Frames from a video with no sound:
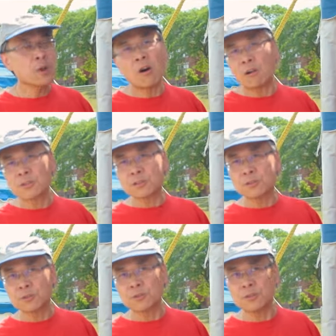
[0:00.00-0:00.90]
we
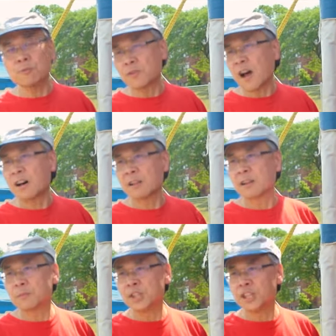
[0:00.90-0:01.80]
also deal with
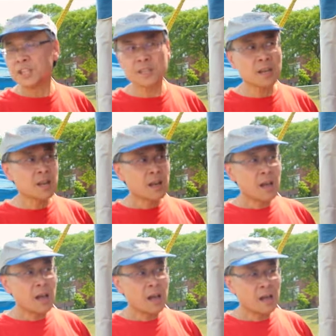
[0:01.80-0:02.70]
other communities.
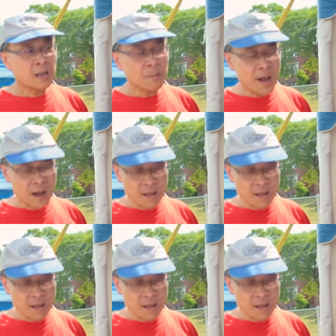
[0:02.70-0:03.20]
The